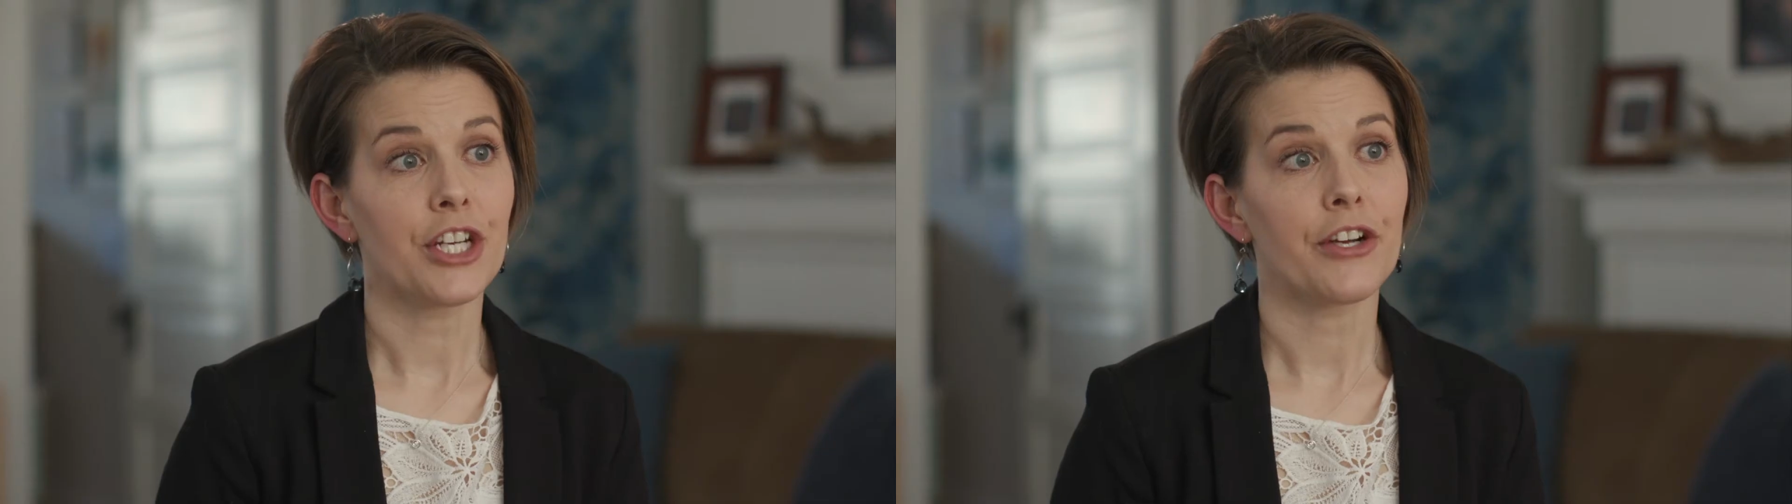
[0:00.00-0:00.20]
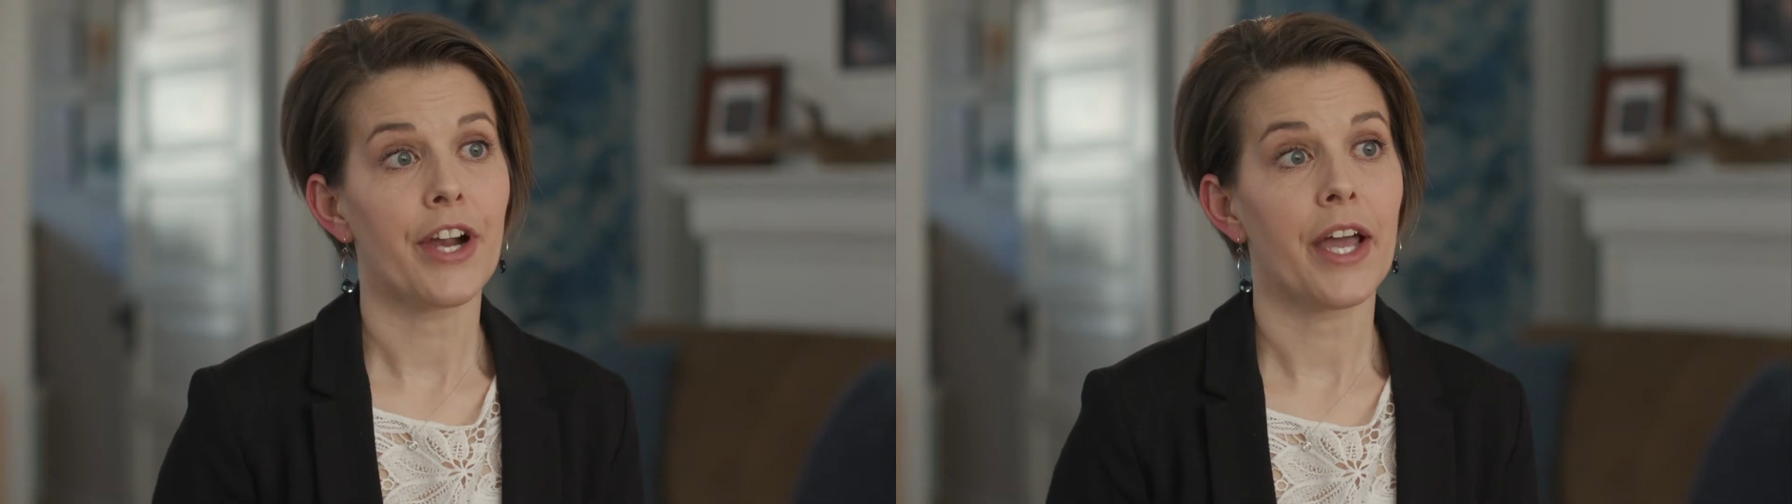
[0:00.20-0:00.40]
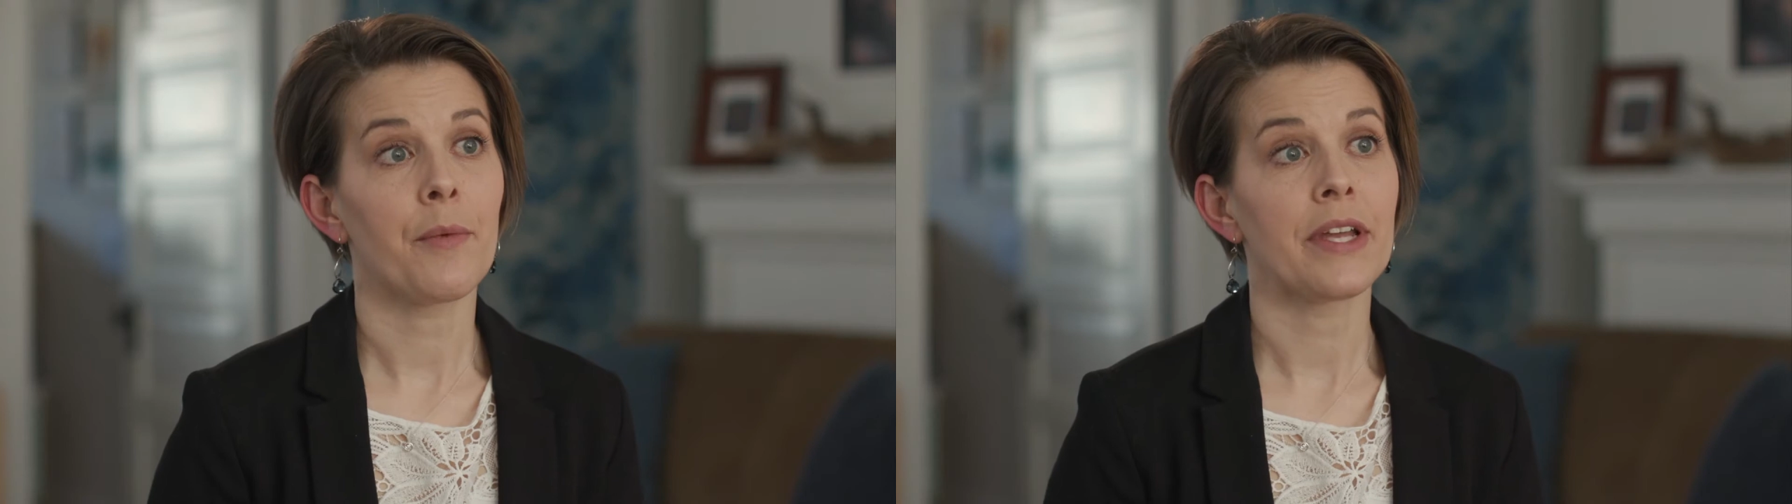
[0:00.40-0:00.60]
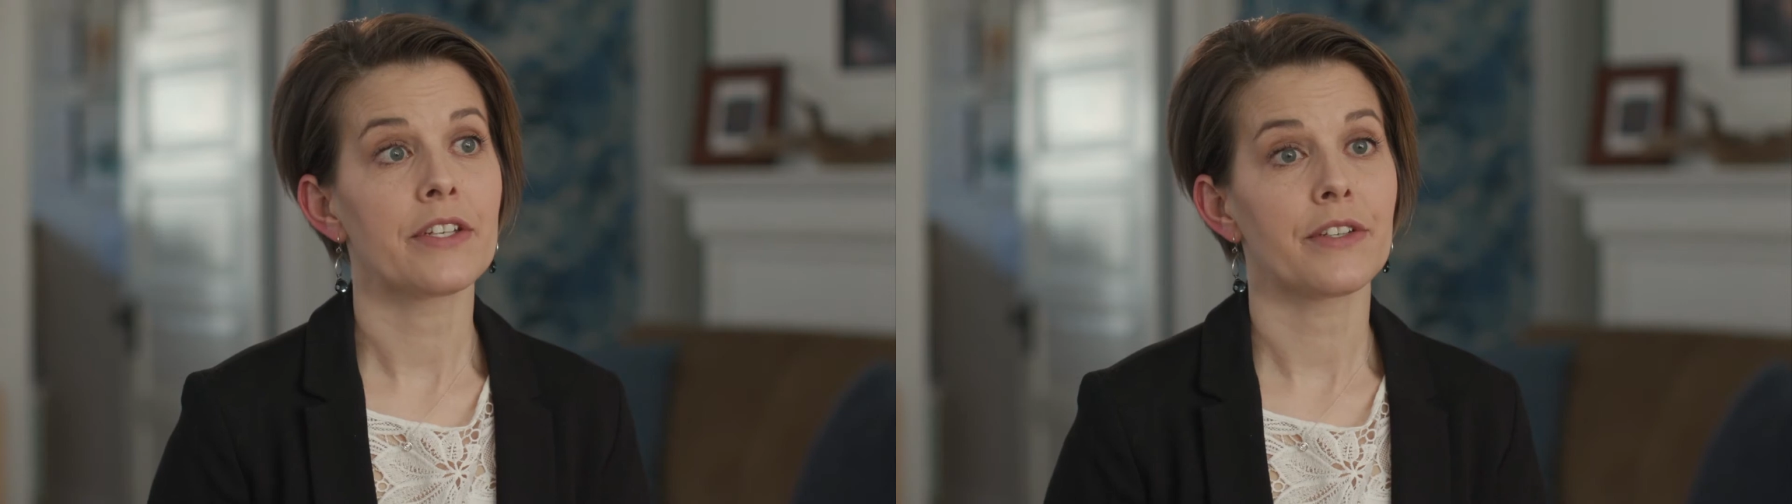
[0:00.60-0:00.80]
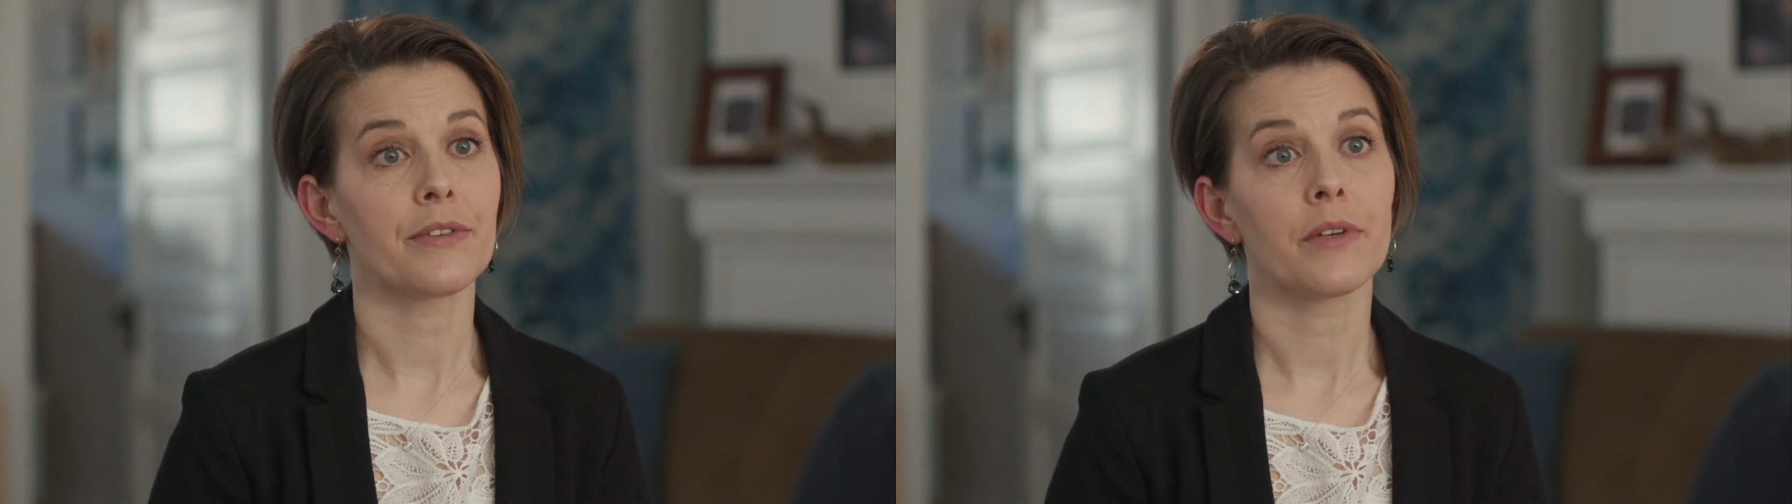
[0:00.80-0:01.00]
year, I
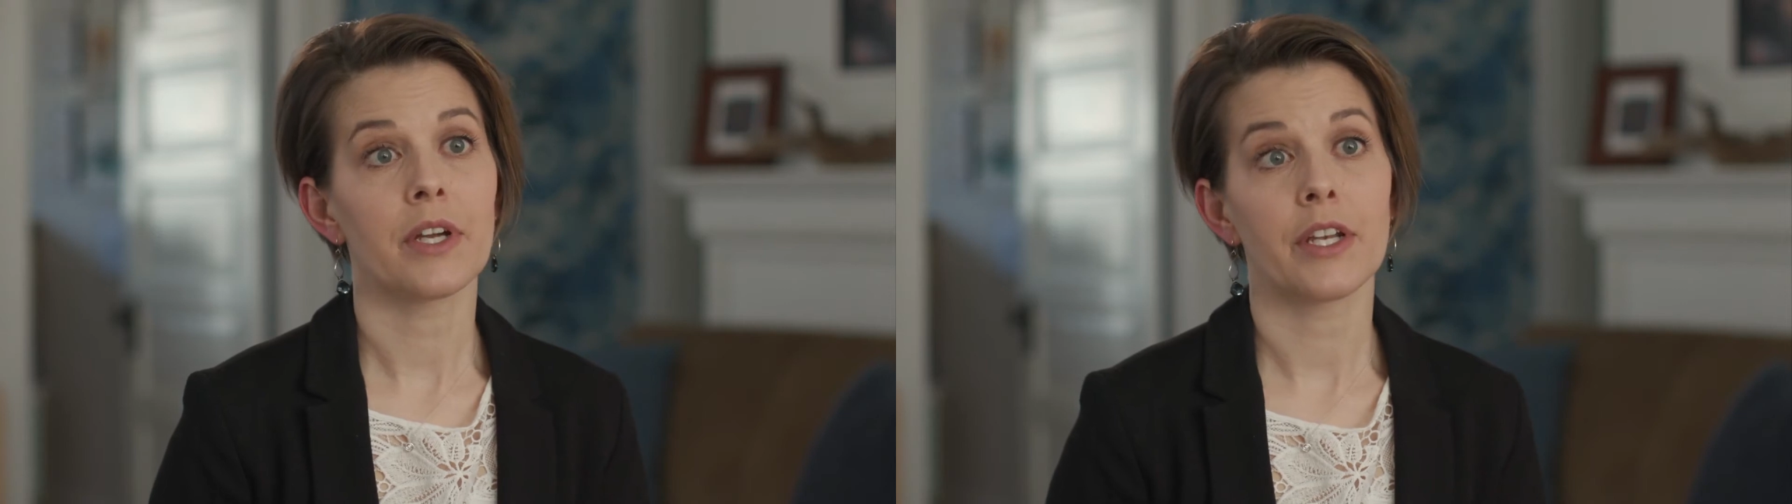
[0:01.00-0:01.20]
went to